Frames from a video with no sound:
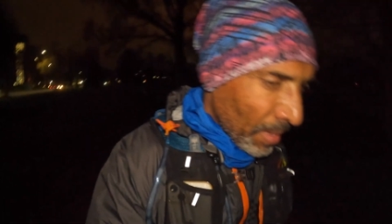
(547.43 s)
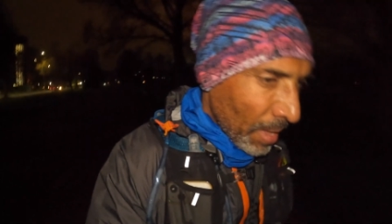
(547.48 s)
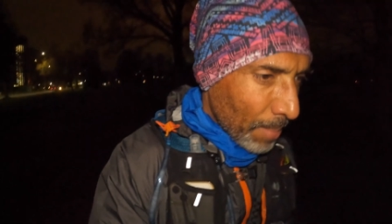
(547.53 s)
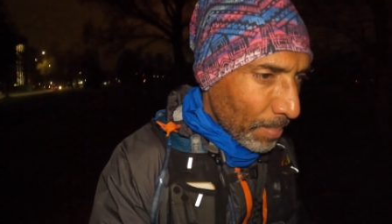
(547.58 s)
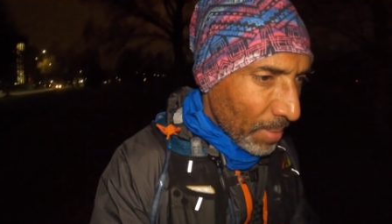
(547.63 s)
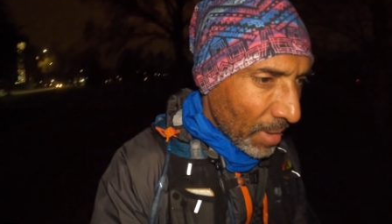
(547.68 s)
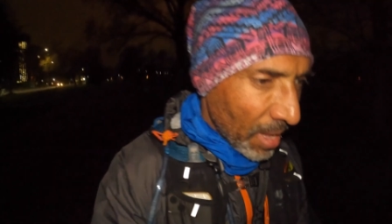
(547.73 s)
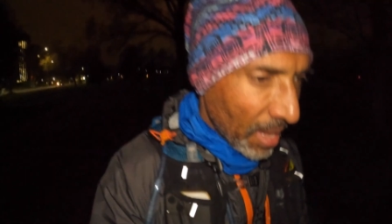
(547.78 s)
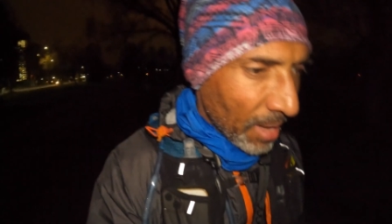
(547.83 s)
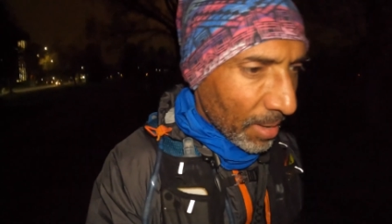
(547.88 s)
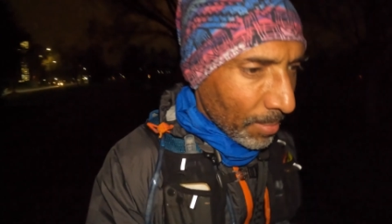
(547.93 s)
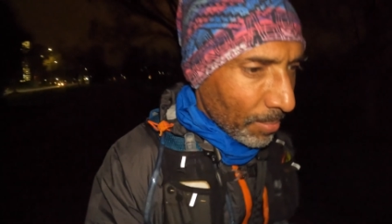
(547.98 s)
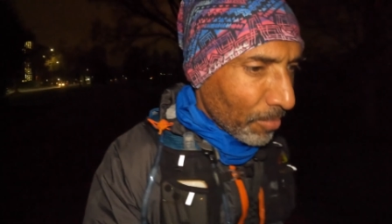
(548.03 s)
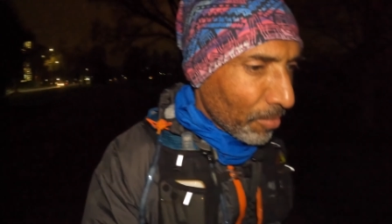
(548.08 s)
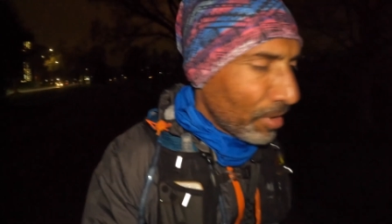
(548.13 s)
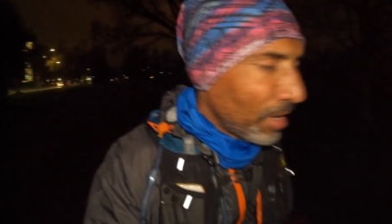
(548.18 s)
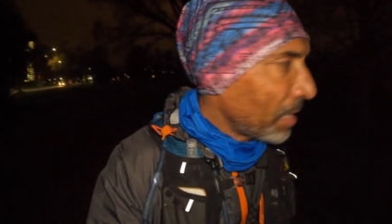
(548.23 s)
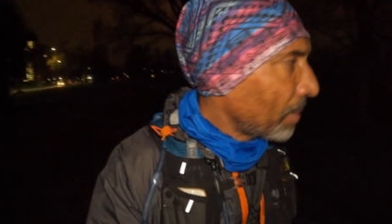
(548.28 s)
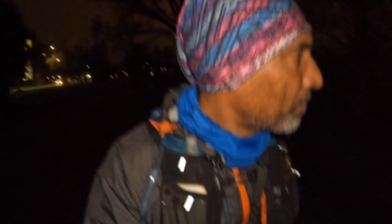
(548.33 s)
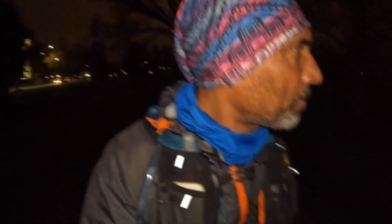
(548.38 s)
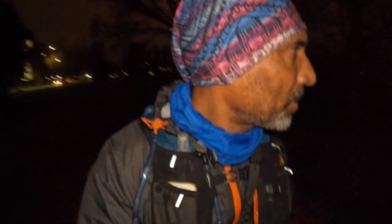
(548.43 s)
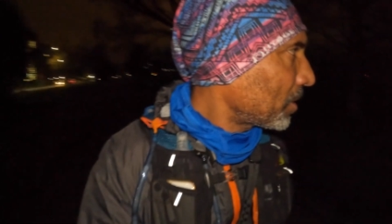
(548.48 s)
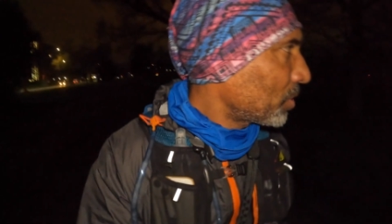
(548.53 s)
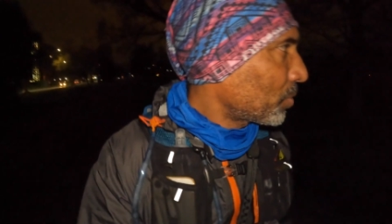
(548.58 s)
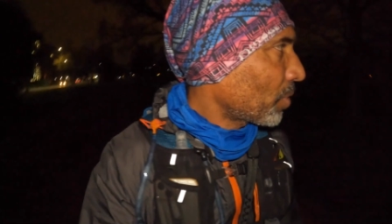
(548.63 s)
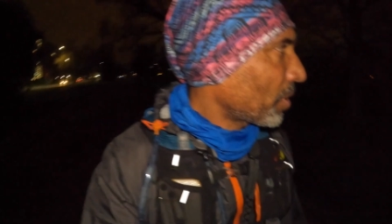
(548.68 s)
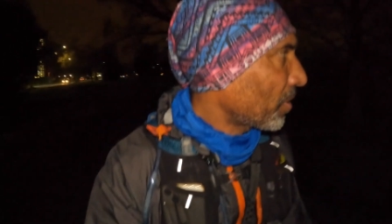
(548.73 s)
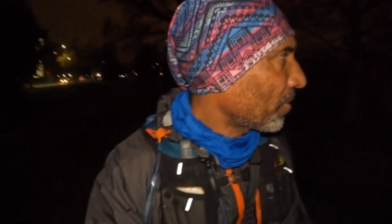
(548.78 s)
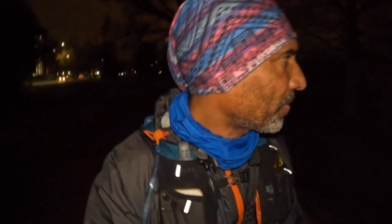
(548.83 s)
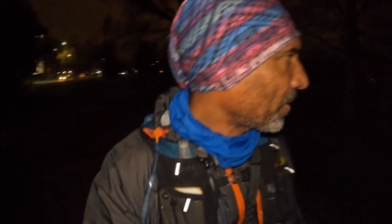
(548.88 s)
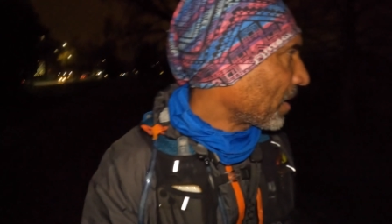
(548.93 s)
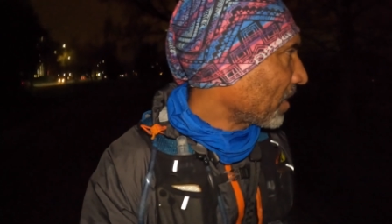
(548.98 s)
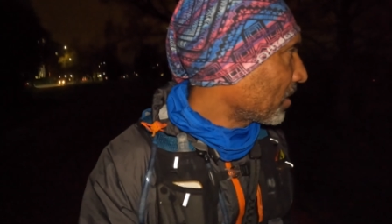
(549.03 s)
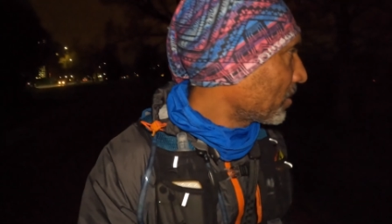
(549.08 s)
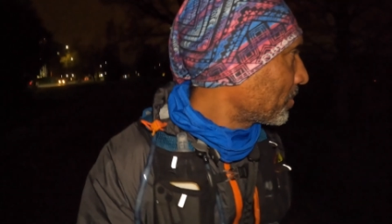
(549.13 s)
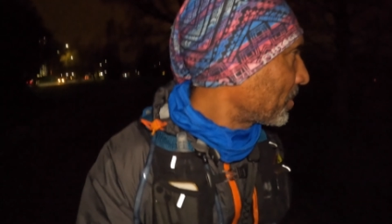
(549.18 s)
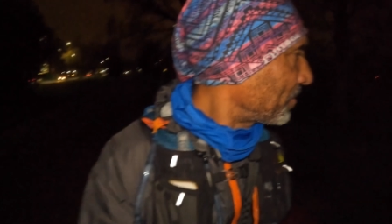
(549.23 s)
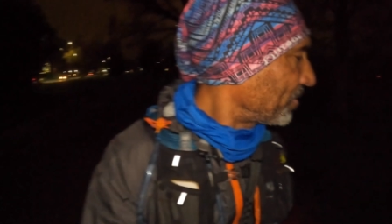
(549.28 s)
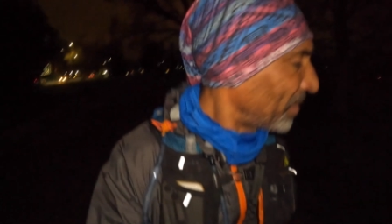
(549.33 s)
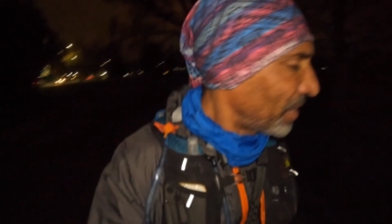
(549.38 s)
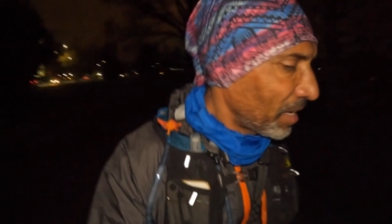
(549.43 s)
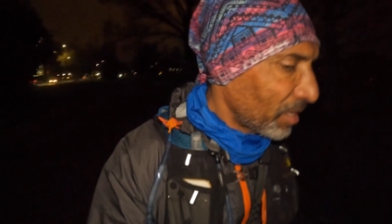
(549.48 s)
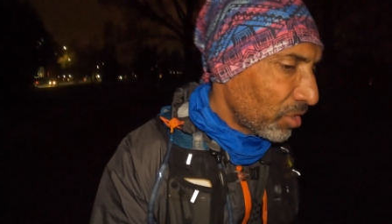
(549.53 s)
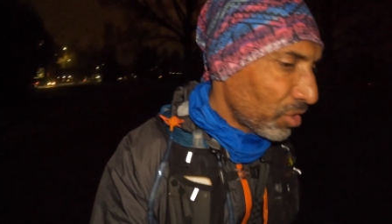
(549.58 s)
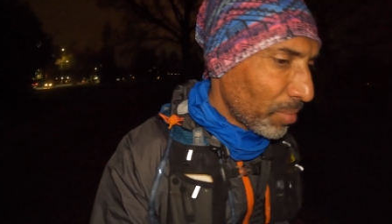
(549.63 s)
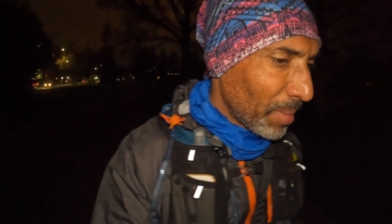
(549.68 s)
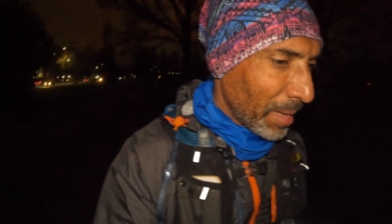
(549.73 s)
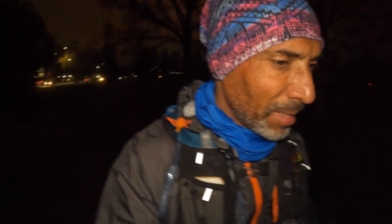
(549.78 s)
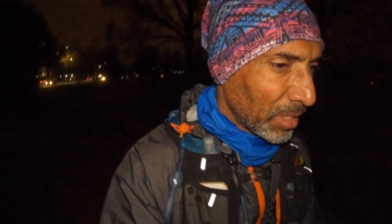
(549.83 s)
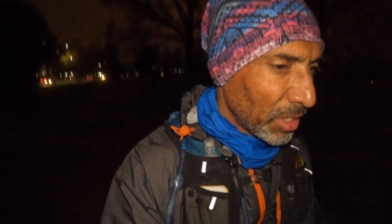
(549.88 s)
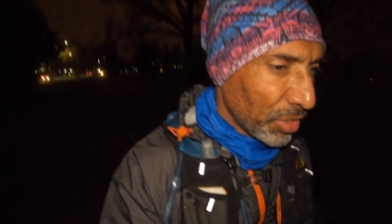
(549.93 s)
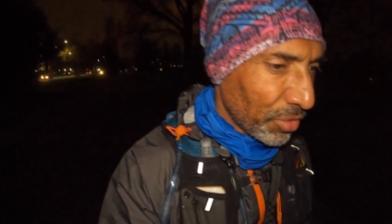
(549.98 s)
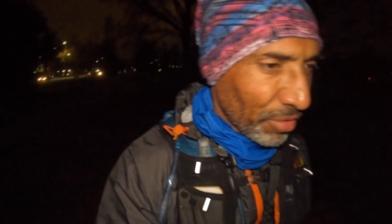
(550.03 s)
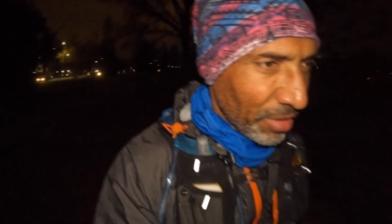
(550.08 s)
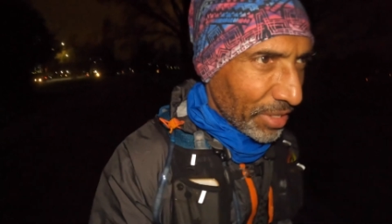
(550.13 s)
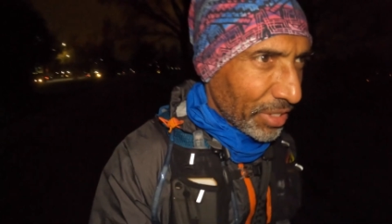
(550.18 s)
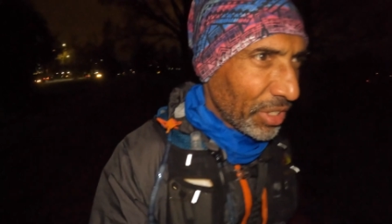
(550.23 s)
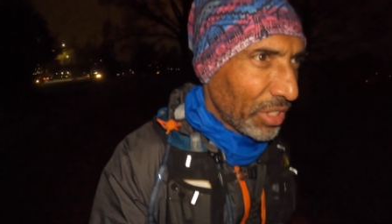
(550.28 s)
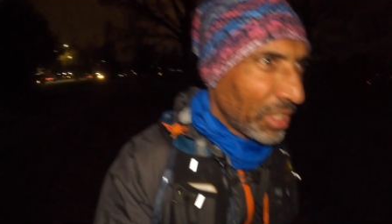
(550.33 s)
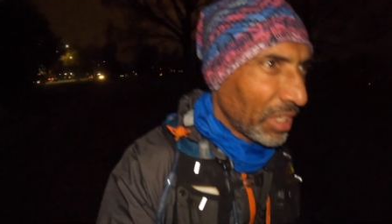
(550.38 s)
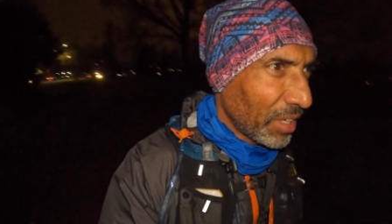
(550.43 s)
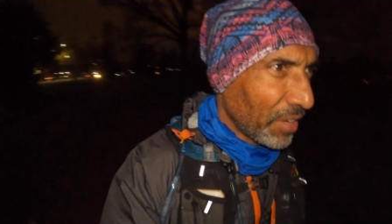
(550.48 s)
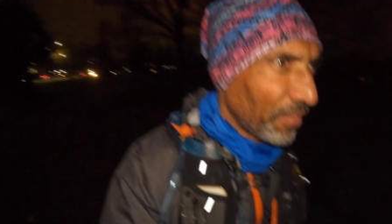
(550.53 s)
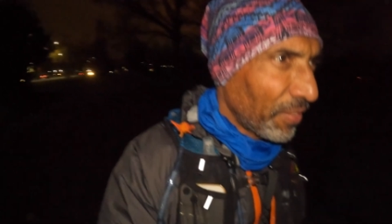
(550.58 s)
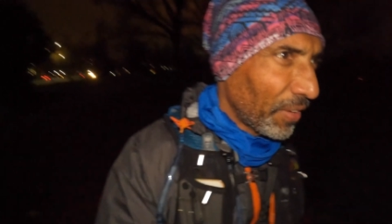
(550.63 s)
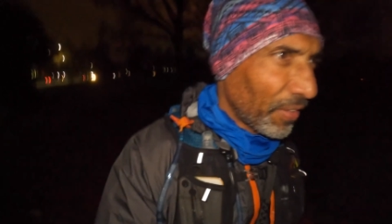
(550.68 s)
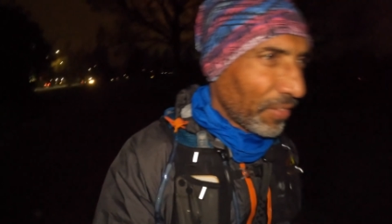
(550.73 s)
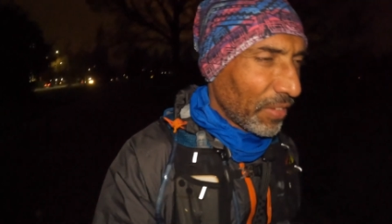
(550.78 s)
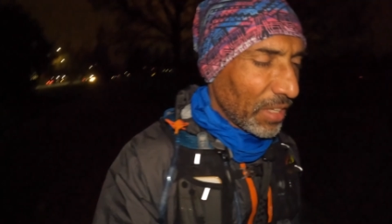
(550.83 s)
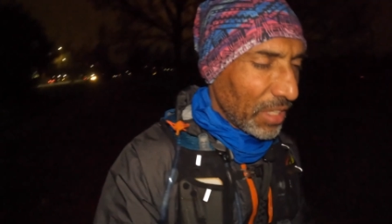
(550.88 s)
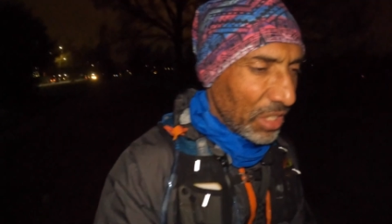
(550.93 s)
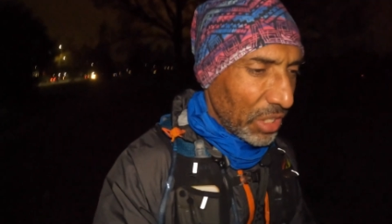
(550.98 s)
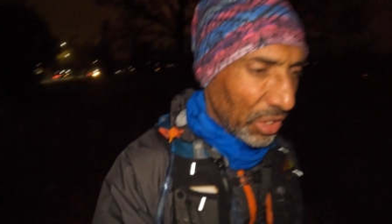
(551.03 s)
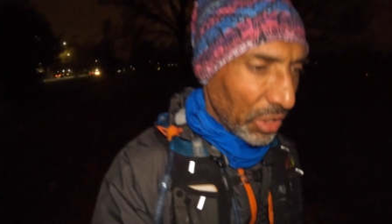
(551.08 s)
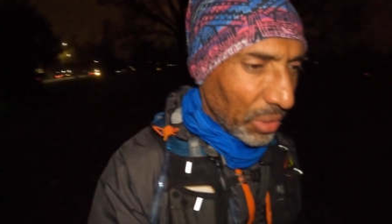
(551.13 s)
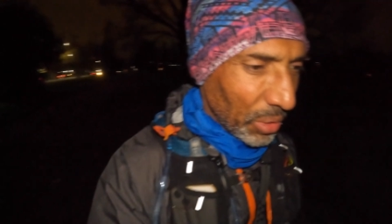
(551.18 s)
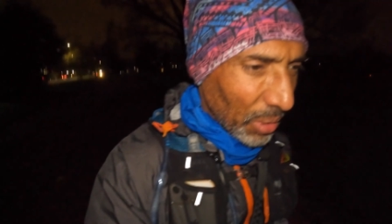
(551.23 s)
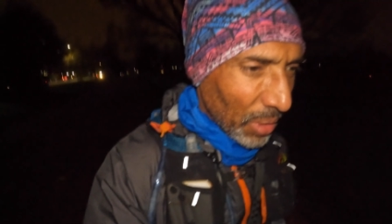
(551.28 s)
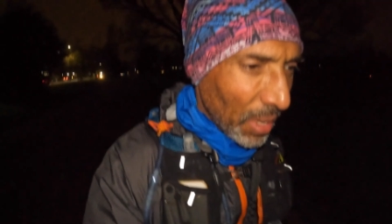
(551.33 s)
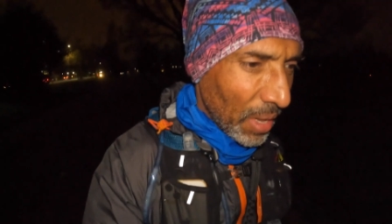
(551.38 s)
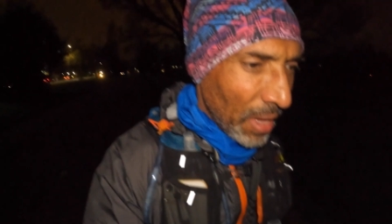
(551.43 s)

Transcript: But I'm really pleased with the fact that my VO2 max is registered at 52.